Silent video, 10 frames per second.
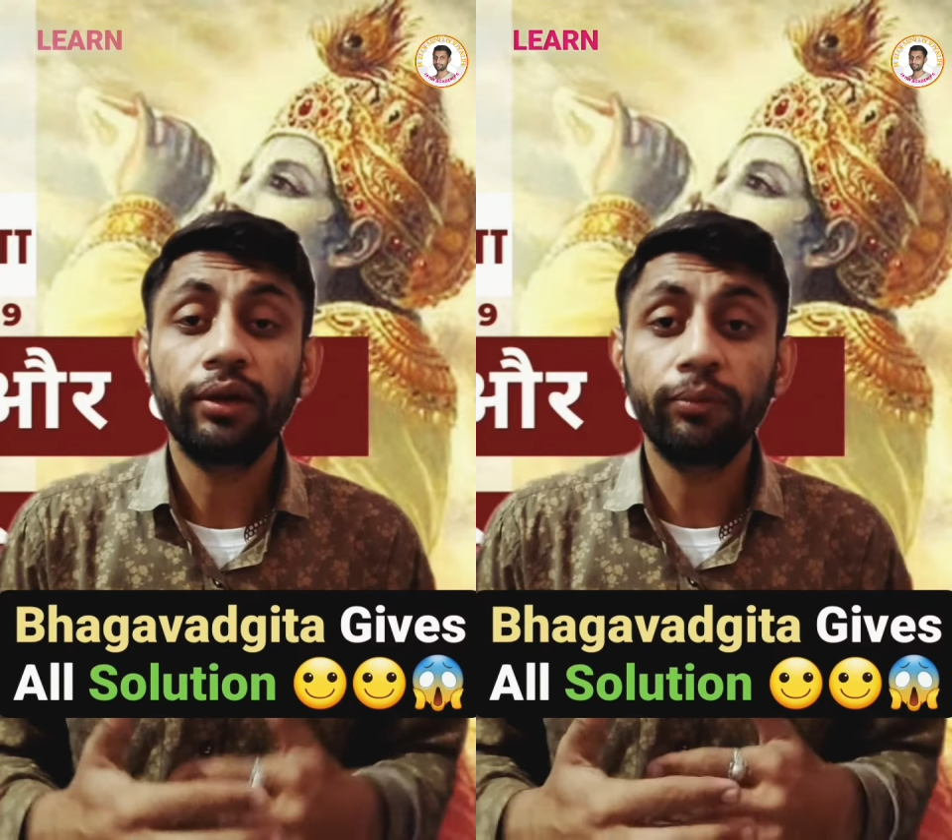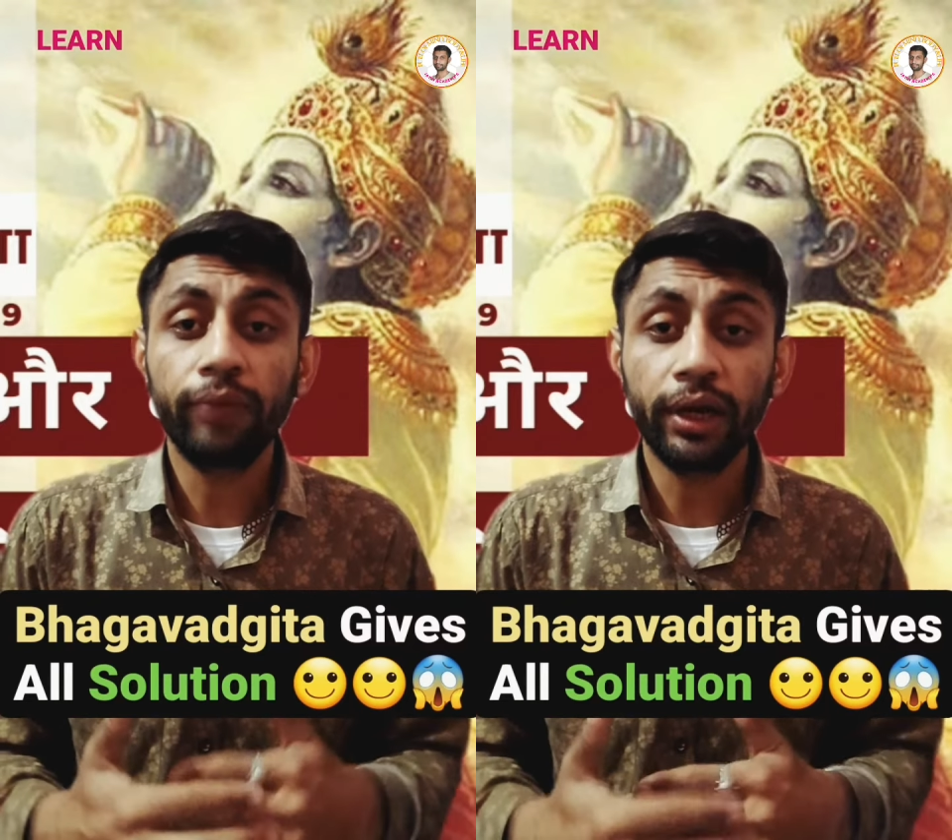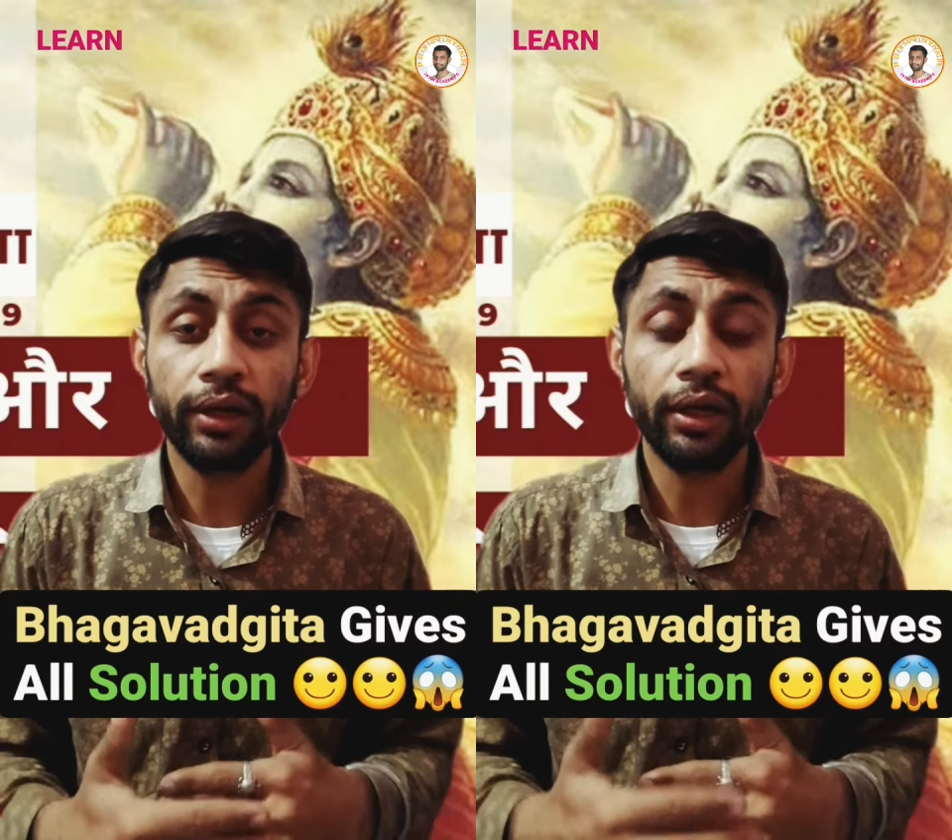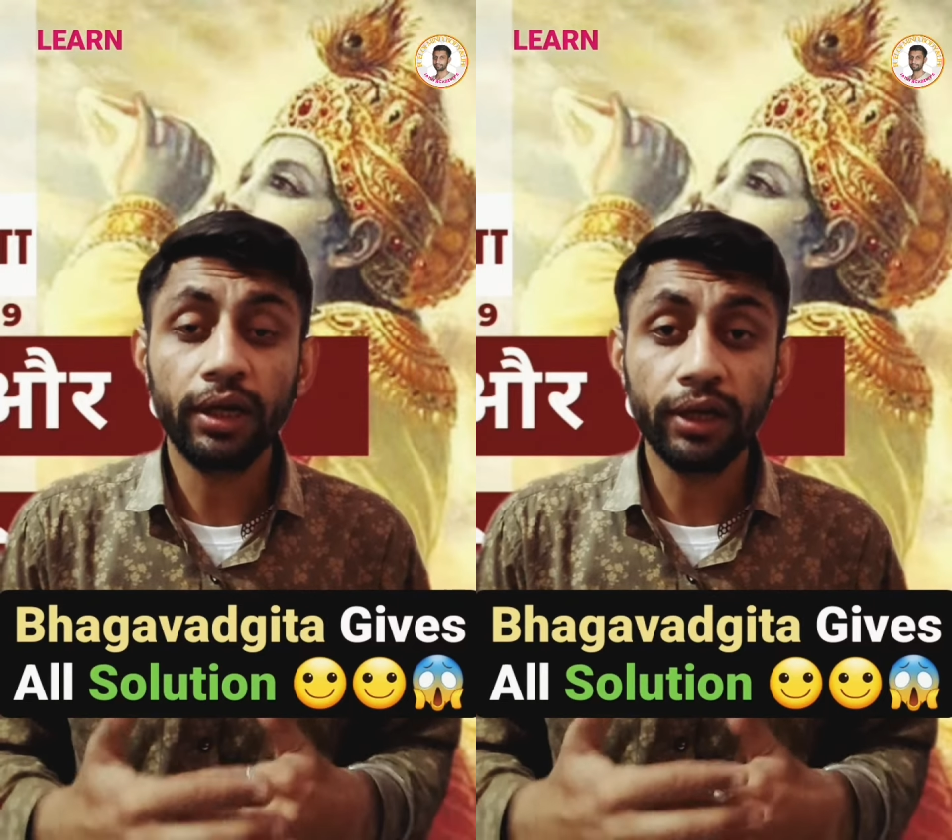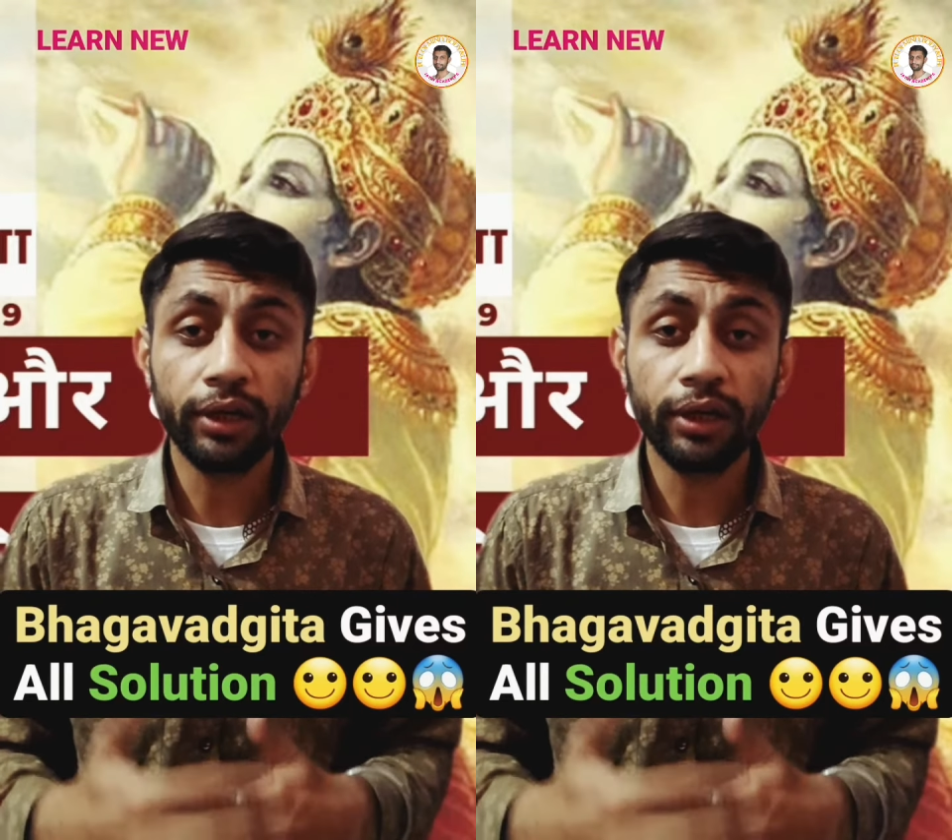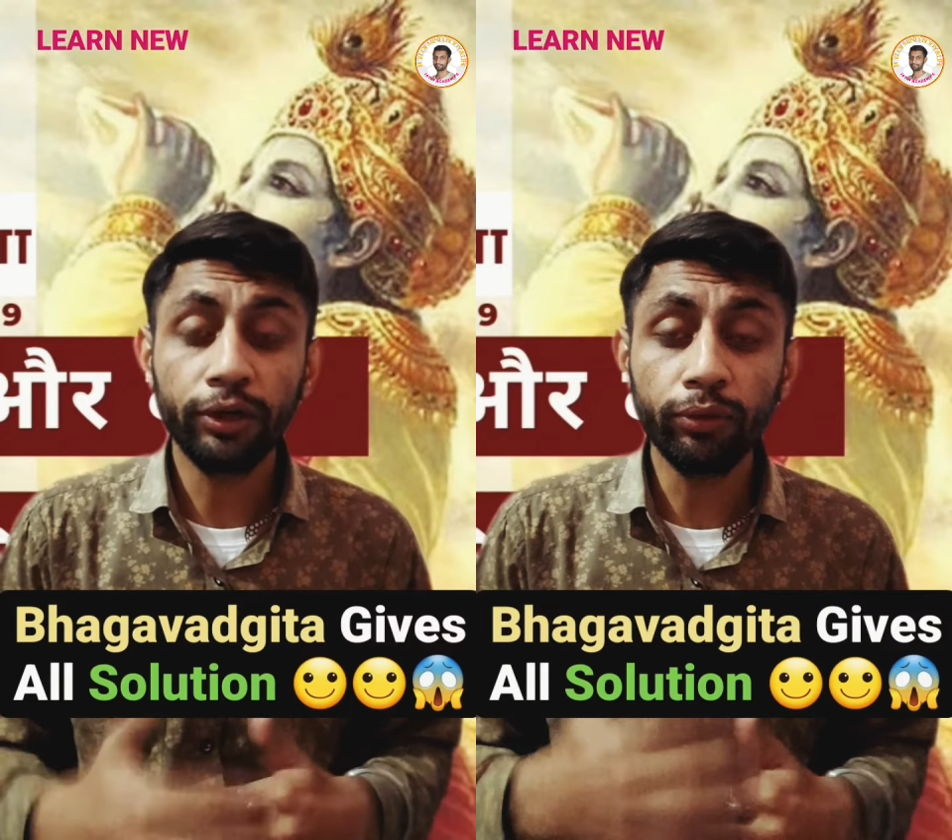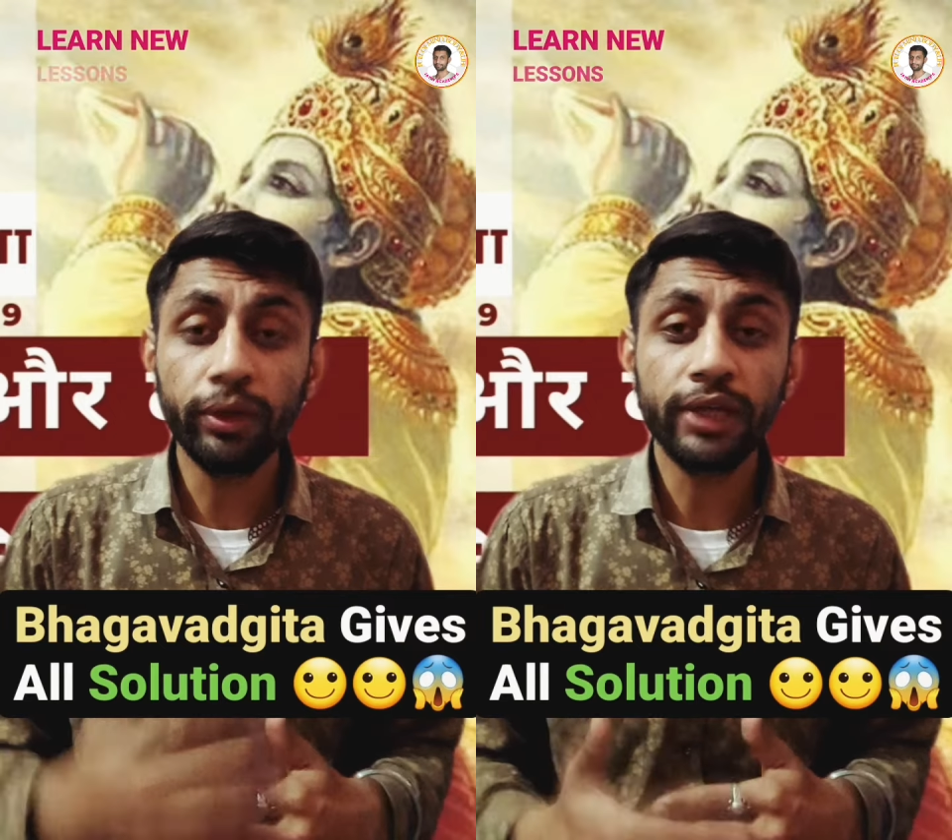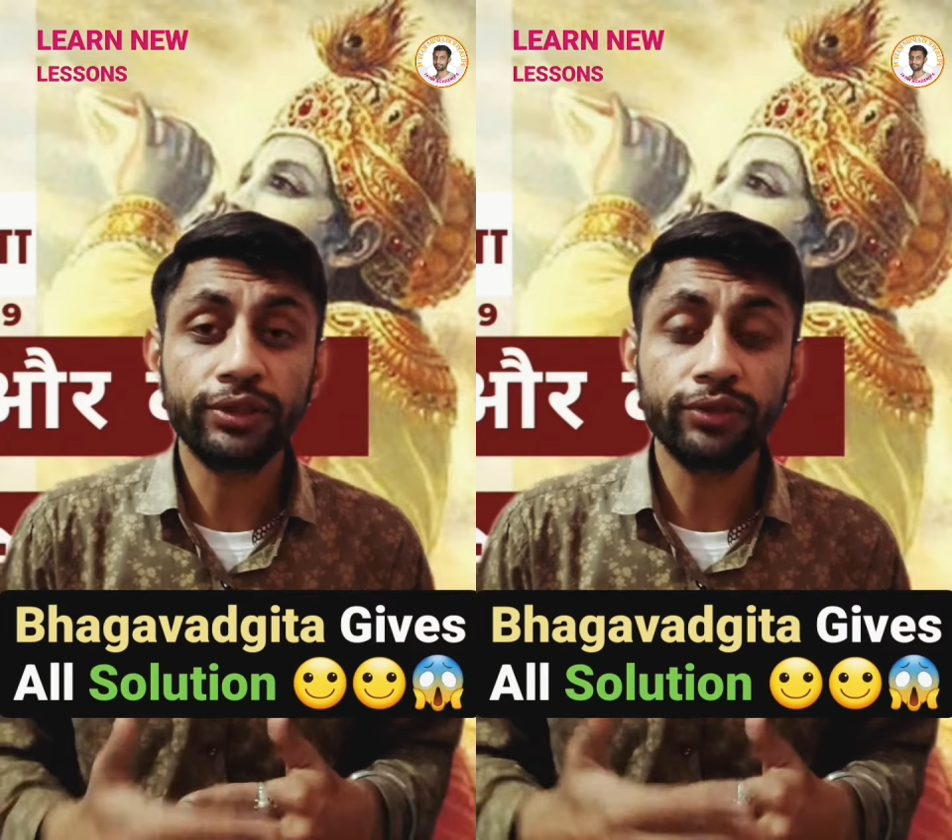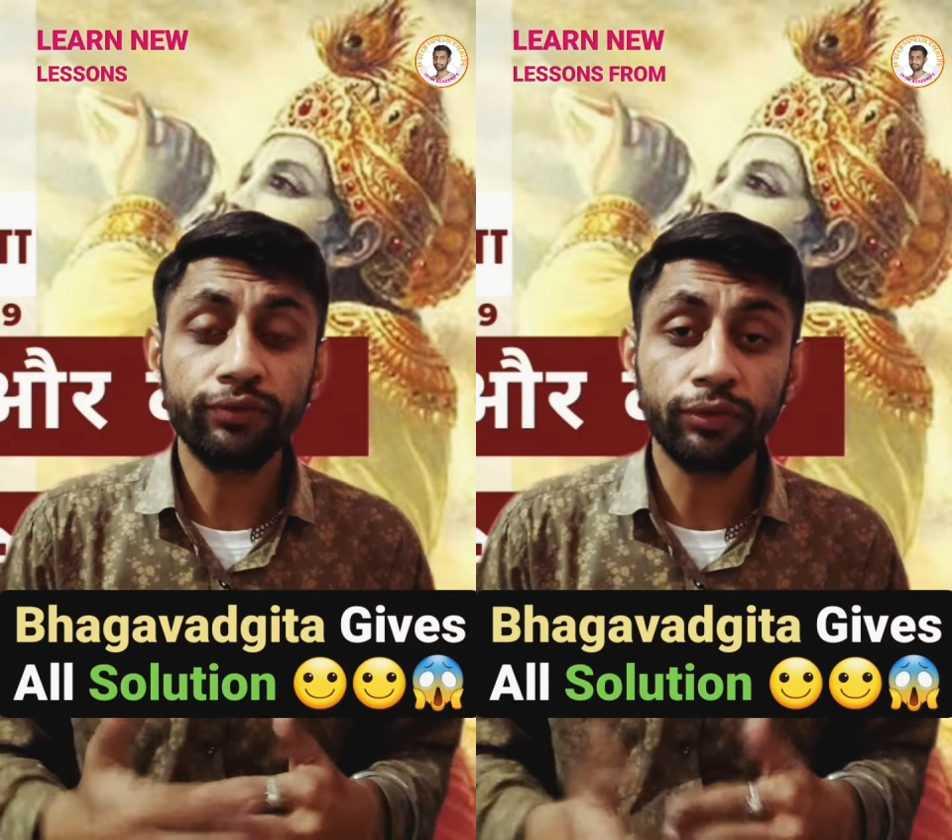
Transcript: new lessons